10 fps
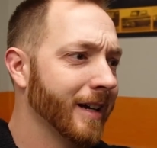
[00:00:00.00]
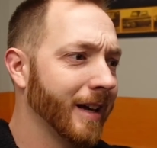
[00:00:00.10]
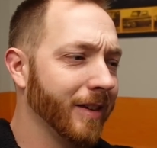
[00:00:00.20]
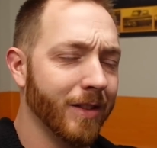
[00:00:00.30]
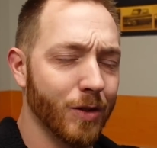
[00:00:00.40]

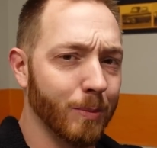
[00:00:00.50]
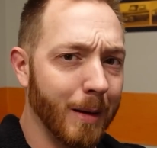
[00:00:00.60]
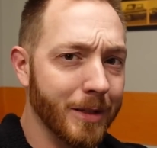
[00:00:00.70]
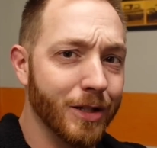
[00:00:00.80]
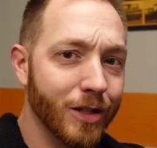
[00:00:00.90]
I think this was
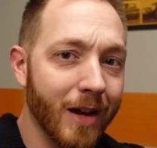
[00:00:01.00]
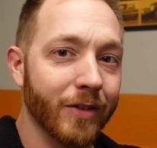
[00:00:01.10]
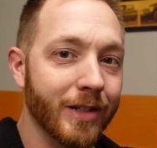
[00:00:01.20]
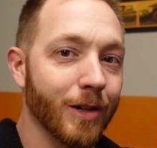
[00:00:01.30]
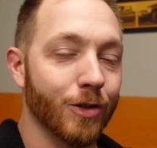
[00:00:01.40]
probably
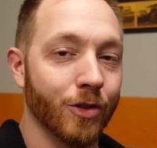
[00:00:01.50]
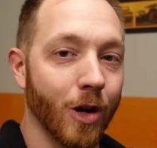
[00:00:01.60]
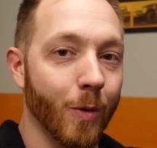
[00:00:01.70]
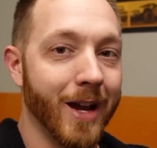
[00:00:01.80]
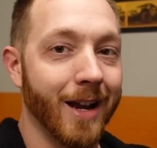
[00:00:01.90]
7 years
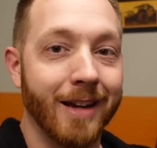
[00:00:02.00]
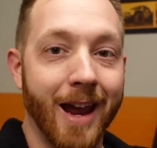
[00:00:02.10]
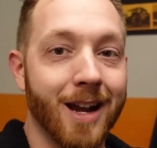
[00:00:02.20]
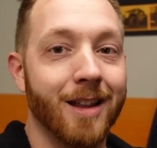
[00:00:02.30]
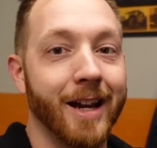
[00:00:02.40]
ago, we had a
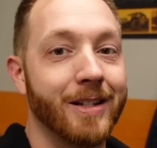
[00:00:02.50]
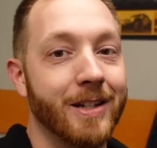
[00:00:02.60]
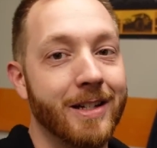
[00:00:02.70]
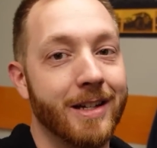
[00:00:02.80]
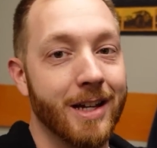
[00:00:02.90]
Cadillac
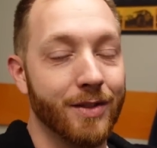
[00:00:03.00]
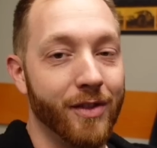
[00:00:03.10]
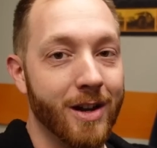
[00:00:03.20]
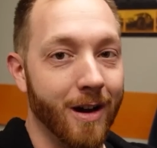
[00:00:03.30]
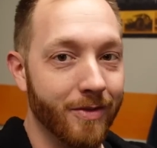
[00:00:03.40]

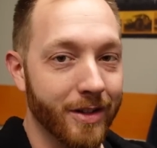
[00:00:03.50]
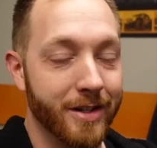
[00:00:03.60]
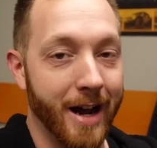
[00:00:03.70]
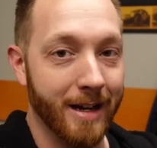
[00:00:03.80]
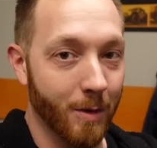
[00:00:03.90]
CTSV on the
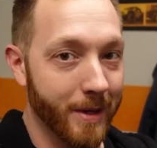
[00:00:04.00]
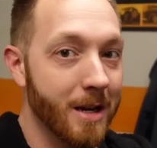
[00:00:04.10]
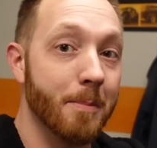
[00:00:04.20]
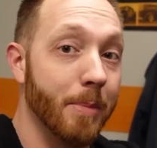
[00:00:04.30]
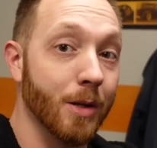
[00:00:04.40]
dyno. We
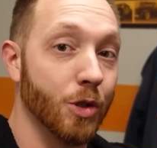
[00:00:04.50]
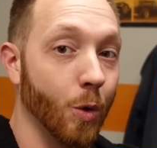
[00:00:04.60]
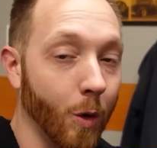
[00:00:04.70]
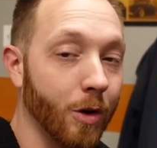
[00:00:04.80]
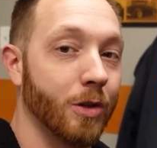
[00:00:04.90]
did a bunch
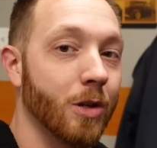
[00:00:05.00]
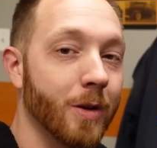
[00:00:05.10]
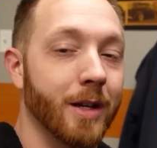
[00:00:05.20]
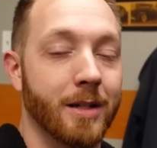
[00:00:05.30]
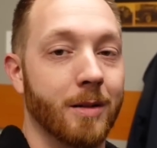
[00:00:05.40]
of work to
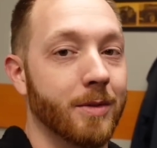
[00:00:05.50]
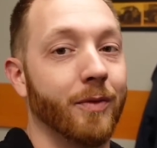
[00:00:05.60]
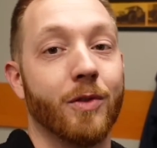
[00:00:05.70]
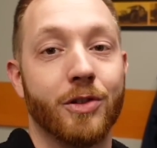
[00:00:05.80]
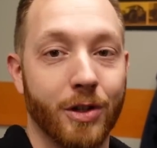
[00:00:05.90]
it, you know,
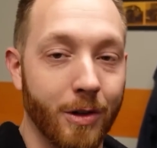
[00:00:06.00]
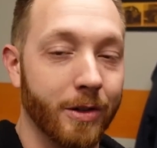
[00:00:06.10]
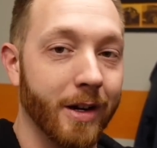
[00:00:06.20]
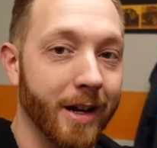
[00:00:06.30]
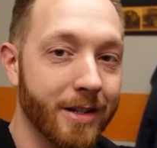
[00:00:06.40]
different
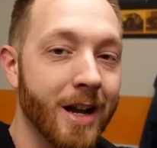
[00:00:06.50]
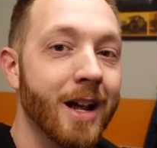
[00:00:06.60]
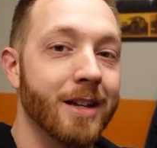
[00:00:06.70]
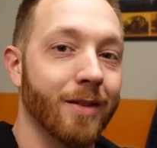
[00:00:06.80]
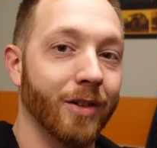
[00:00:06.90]
cylinder heads,
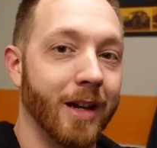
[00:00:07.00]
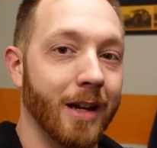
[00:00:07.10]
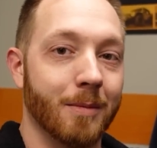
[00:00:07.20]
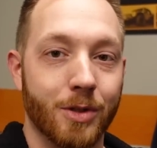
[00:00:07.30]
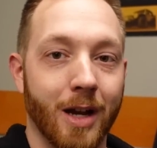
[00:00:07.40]
different
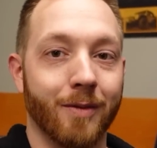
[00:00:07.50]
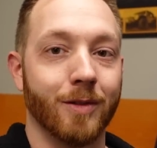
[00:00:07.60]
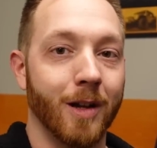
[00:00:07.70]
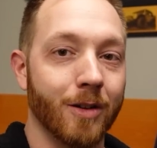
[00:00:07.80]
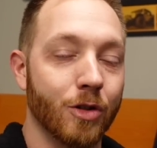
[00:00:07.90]
camshaft,
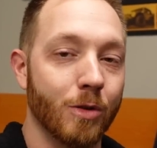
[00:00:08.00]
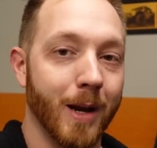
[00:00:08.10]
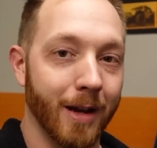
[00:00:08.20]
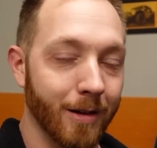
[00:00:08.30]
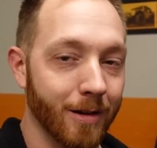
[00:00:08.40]
long tube
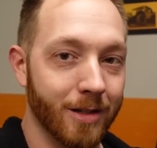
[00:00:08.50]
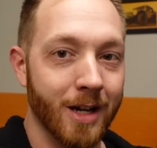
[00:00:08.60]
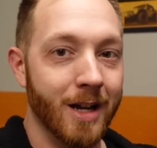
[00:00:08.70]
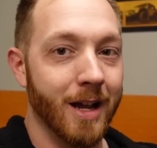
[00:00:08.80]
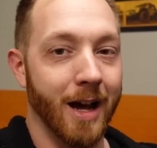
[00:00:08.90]
headers.
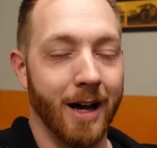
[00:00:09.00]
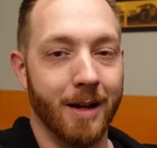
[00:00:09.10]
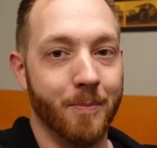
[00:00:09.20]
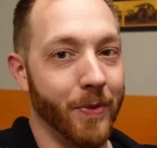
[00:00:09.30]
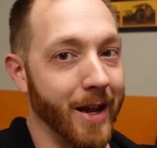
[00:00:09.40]

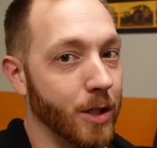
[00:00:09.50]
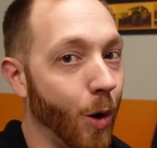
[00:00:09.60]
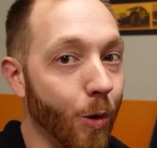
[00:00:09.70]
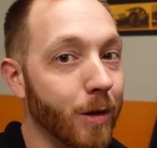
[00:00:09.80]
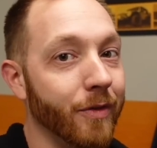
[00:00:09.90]
I
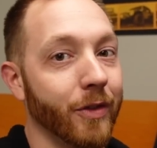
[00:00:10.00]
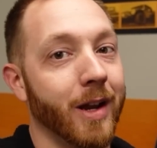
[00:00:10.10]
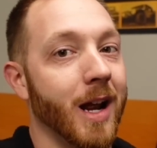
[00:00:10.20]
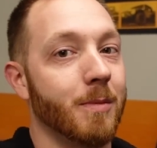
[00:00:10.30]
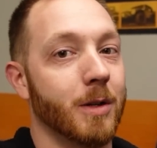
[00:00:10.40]
totally
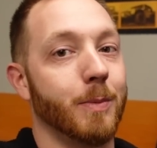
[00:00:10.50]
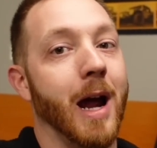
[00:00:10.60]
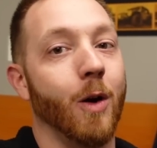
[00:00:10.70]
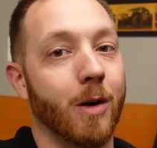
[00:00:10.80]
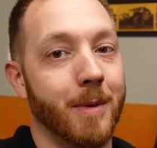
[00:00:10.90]
forget how much
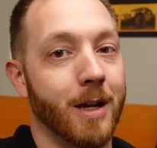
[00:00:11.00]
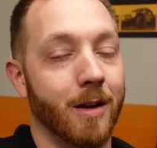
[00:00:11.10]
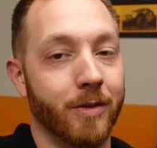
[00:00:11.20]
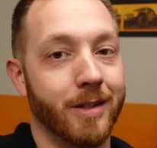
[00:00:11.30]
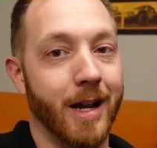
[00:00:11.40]
power it made
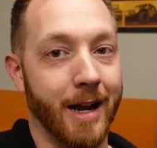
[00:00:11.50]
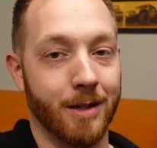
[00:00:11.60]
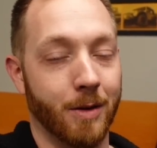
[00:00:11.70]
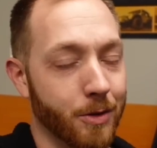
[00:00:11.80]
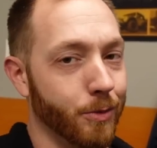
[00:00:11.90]
on the
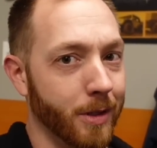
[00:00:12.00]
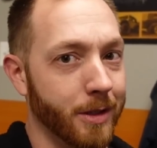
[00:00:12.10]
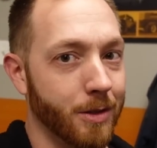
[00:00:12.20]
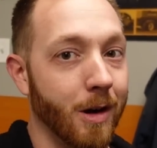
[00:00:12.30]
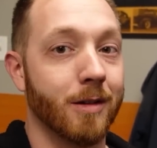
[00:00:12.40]
dyno. It was really
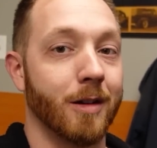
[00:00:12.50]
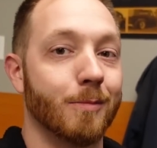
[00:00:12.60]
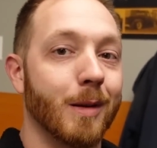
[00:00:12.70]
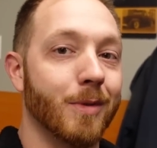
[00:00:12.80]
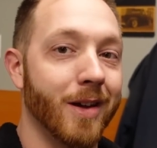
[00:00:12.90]
strong, I
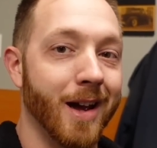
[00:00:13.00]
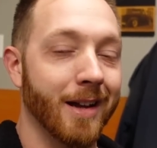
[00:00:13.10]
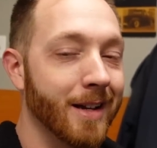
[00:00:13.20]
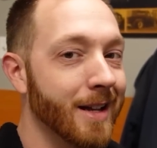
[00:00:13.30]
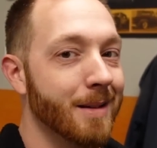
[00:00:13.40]
remember
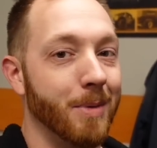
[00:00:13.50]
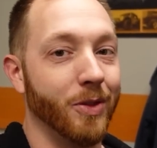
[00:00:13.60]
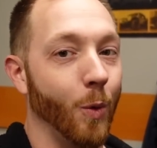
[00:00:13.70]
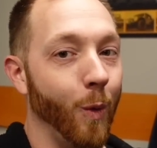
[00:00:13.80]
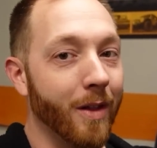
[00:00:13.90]
that. But
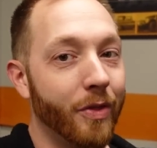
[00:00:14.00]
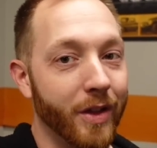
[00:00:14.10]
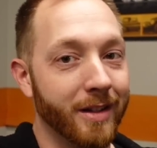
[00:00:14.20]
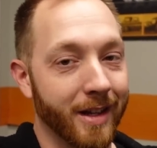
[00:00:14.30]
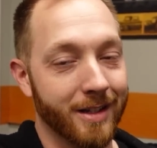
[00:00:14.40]
the one
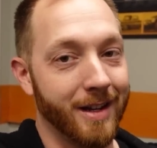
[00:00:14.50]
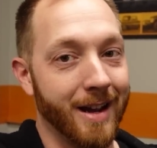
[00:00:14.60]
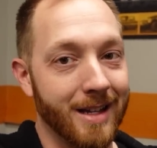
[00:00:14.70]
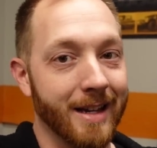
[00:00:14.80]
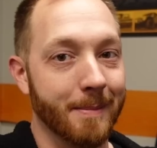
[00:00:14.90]
thing that is
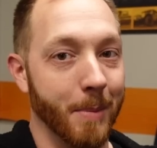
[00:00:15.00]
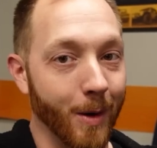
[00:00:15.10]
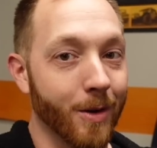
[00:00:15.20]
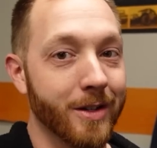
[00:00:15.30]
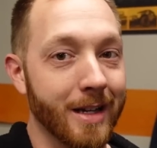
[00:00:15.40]
kind of like
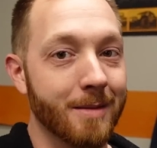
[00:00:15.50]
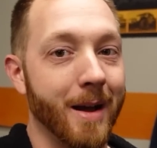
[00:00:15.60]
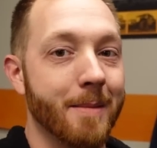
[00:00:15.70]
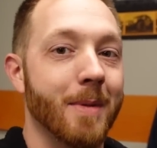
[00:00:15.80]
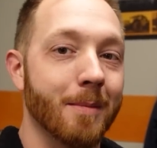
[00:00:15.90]
burned into
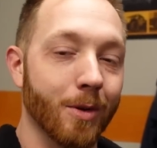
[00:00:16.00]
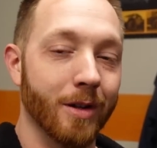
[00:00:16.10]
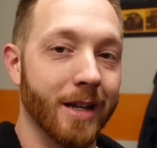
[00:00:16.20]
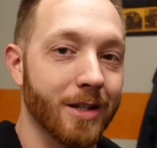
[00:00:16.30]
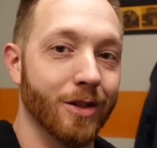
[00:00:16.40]
my
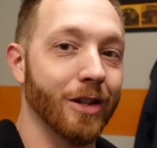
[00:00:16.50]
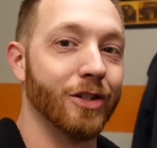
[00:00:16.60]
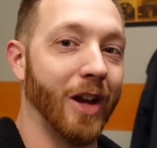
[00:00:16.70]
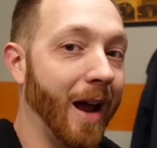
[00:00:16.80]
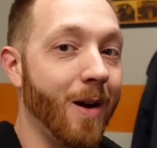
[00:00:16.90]
memory is the
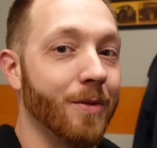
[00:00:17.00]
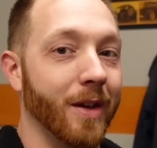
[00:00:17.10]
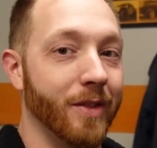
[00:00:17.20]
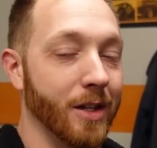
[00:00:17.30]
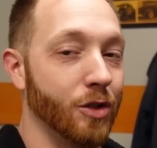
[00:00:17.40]
sound
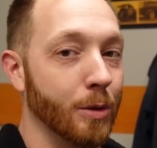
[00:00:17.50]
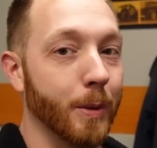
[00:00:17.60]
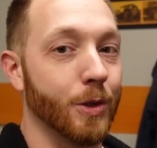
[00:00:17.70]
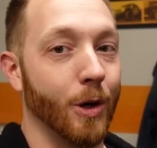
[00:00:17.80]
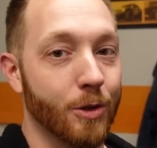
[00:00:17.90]
that that
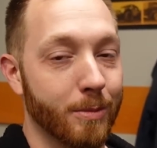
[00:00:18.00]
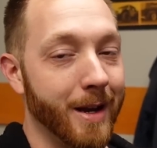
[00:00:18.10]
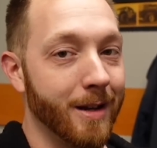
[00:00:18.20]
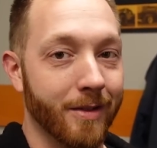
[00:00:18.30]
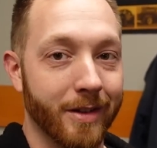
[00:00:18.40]
supercharger
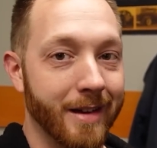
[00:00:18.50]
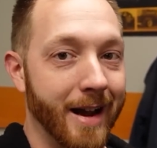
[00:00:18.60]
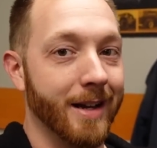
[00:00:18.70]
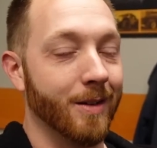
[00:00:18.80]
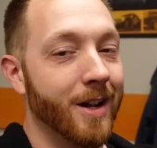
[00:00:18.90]
made on the
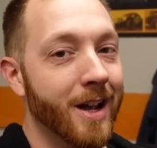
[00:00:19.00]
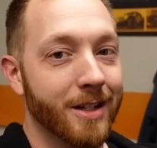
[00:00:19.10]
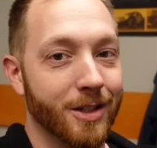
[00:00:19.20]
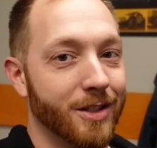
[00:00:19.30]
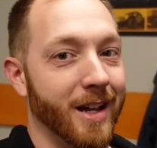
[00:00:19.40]
dyno,
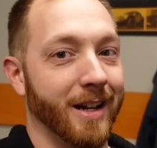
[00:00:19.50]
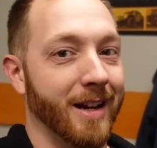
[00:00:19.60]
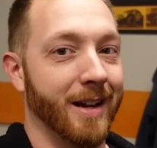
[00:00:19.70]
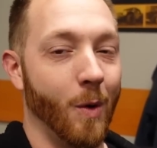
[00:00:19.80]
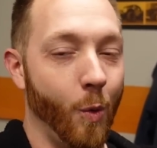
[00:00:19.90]
just that
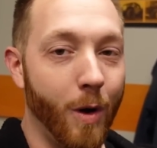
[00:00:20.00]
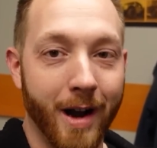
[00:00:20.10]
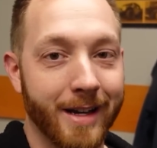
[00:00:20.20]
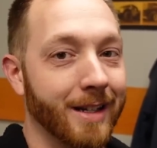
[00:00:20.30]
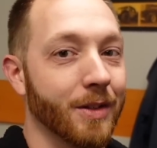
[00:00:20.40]
kind of
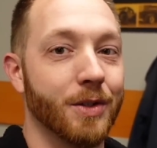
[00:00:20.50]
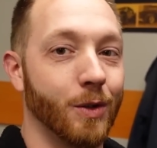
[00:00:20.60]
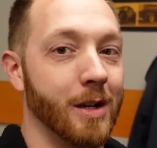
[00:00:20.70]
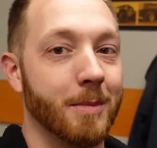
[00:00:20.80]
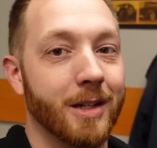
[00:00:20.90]
whining, the
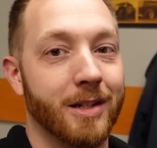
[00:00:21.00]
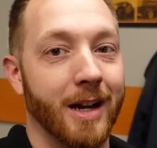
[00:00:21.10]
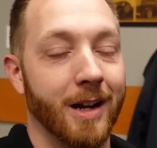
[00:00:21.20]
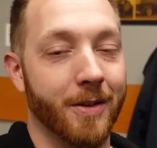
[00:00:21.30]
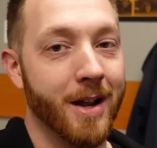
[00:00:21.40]
screaming sound.